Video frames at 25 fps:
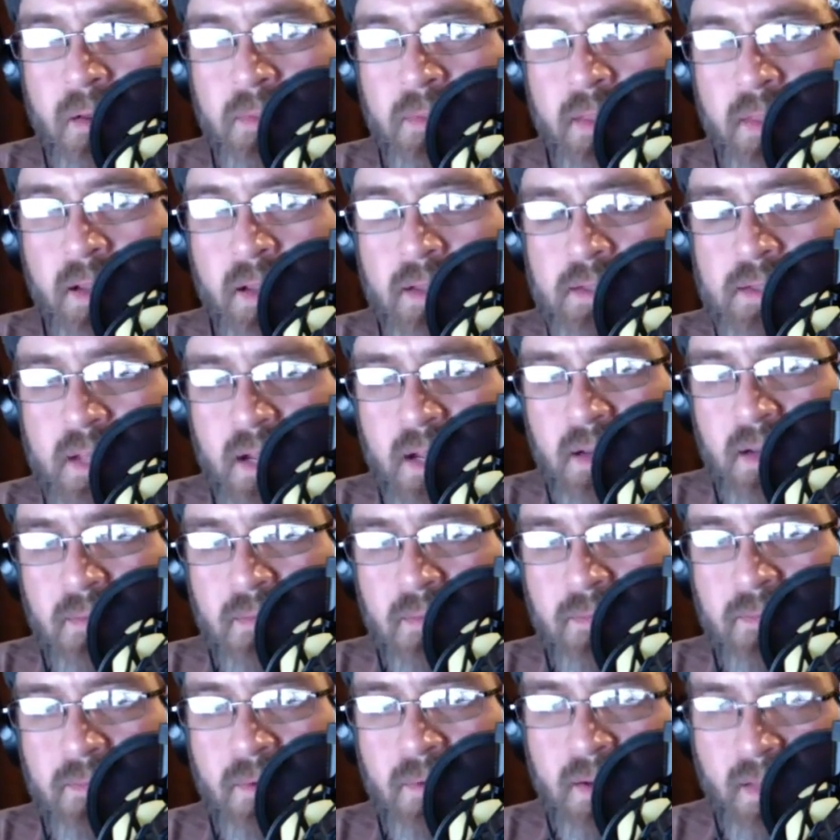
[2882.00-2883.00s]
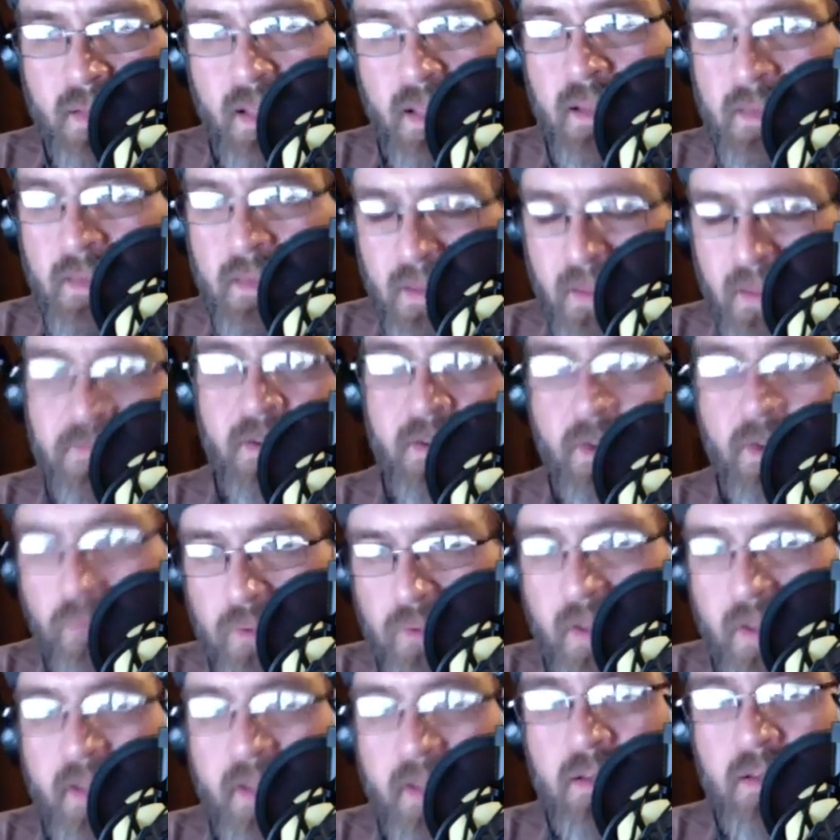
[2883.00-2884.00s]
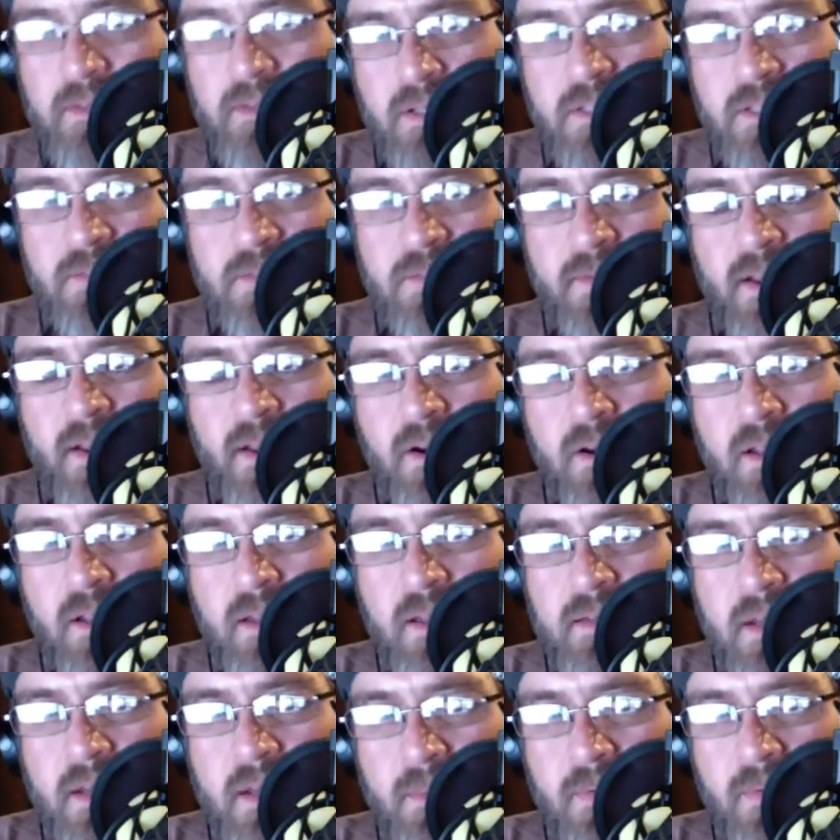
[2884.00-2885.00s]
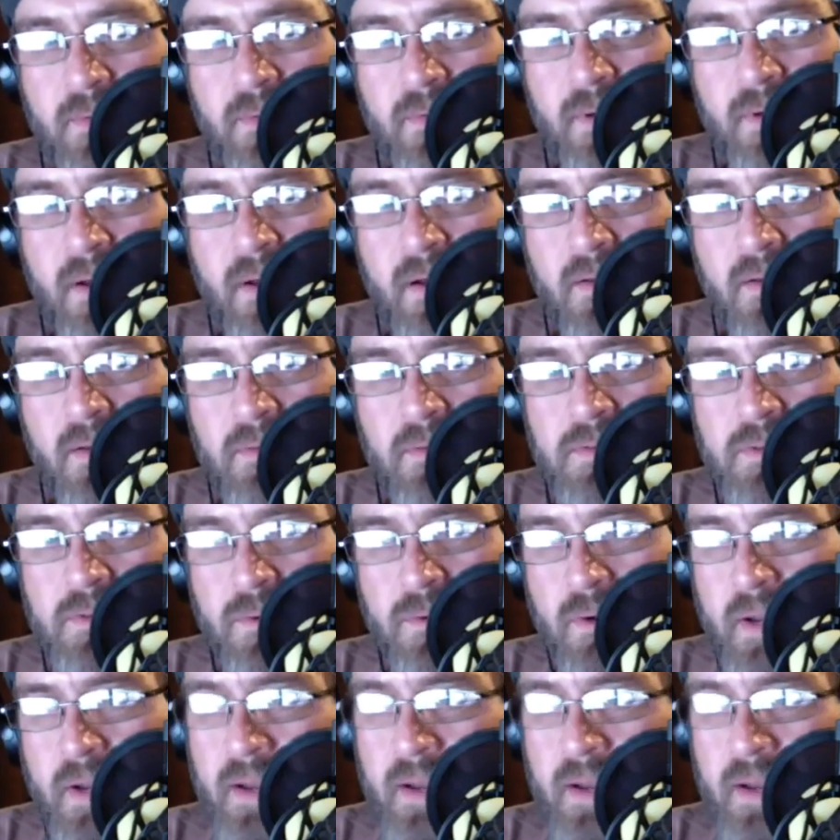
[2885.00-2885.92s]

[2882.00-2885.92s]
it's kind of, again, that feels like a Sons of Anarchy type of story.